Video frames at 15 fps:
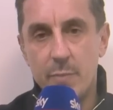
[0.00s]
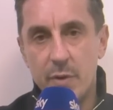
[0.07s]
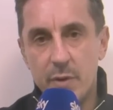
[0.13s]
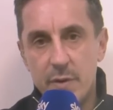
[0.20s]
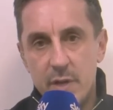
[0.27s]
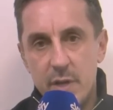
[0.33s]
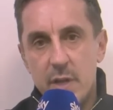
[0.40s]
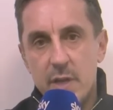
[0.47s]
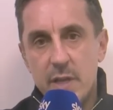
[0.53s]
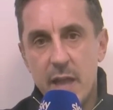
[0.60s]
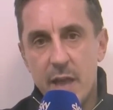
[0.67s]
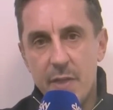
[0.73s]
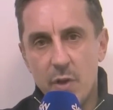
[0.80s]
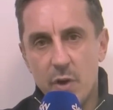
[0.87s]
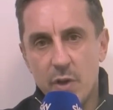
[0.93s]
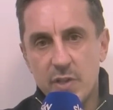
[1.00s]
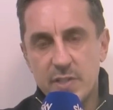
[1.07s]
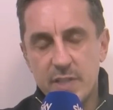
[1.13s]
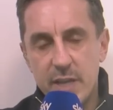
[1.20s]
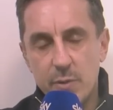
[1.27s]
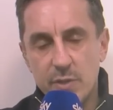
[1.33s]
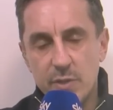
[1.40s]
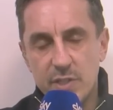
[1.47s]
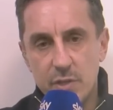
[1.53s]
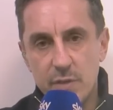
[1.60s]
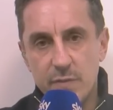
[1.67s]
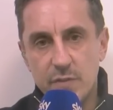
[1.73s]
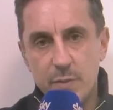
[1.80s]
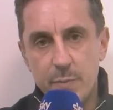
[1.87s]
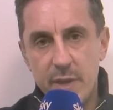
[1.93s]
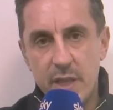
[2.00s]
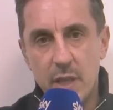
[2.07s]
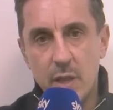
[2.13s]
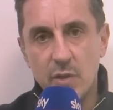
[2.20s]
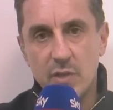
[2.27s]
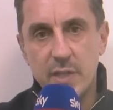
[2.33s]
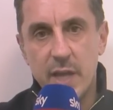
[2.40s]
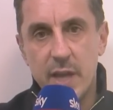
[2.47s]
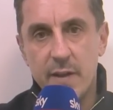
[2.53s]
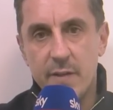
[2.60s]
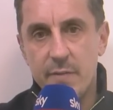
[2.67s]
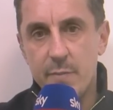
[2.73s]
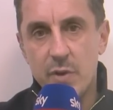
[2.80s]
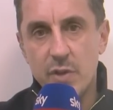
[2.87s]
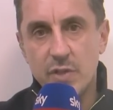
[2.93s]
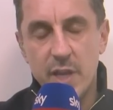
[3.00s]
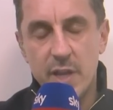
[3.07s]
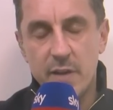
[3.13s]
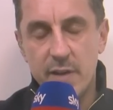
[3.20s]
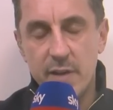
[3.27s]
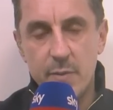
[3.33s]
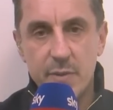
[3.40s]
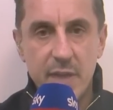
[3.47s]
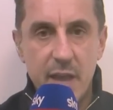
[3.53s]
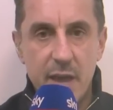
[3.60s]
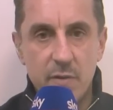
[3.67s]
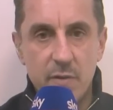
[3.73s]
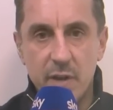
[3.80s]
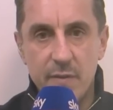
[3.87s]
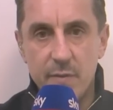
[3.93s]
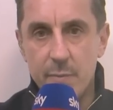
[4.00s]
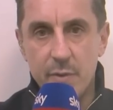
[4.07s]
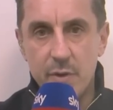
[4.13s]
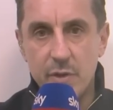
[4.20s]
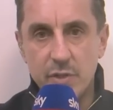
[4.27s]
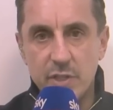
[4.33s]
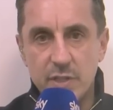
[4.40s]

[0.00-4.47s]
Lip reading: But, yeah, I thought Caicedo deserved to be in alongside Gravenberch. I agree with Carragher on Gravenberch.